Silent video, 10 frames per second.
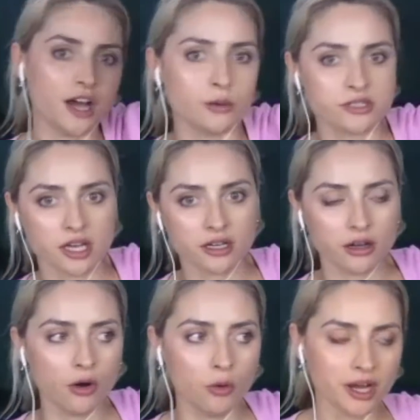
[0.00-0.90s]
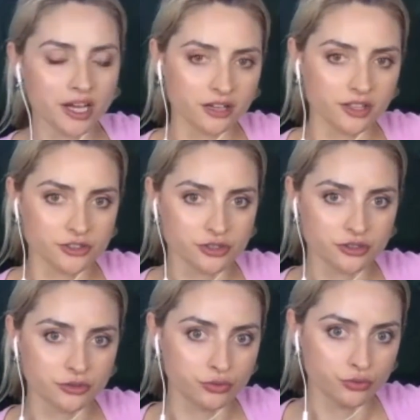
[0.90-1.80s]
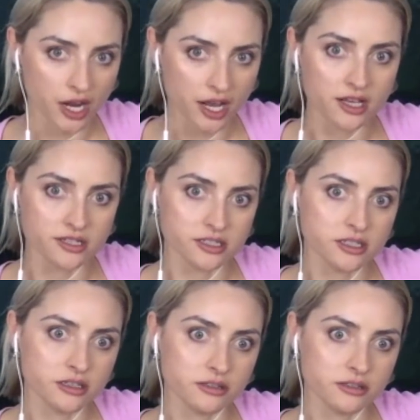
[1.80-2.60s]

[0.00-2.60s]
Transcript: like, oh my God, that's crazy.